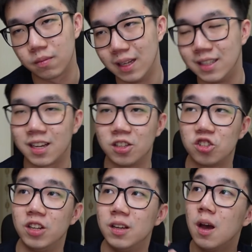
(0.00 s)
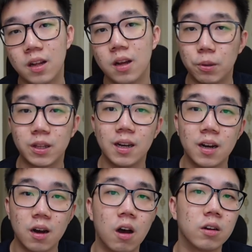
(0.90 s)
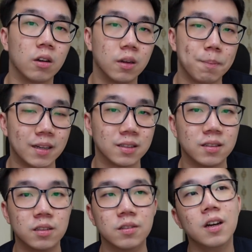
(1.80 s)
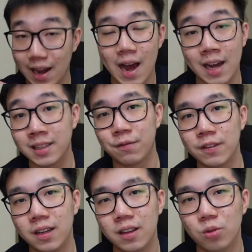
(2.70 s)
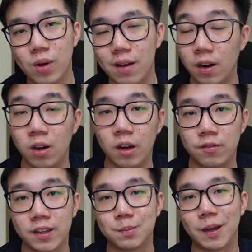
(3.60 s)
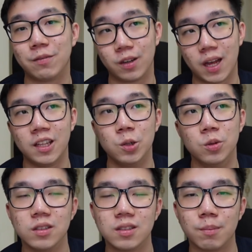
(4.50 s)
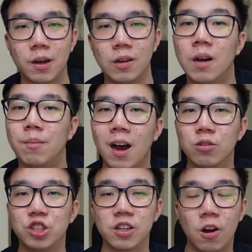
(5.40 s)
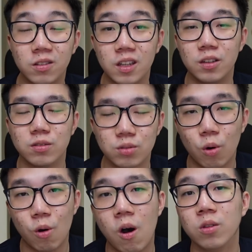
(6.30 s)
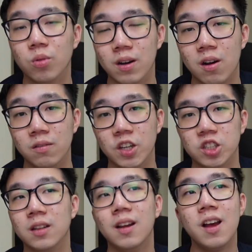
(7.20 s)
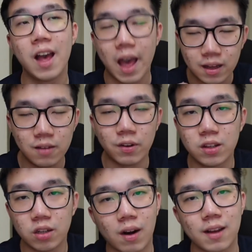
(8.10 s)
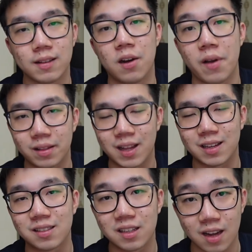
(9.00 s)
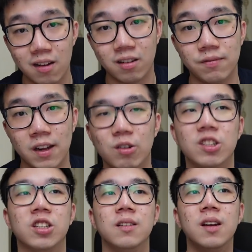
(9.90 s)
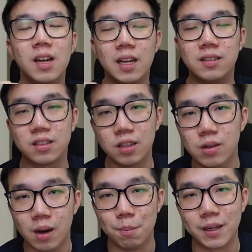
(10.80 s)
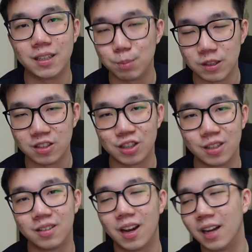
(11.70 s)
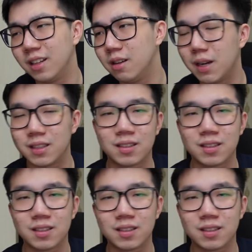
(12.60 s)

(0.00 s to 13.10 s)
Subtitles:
essentially putting her on a pedestal. I definitely do have a lot of respect for Cathie Wood about how she continues to hold on to her conviction, and even till right now at Tesla's current valuation, it's still her biggest position. I think it makes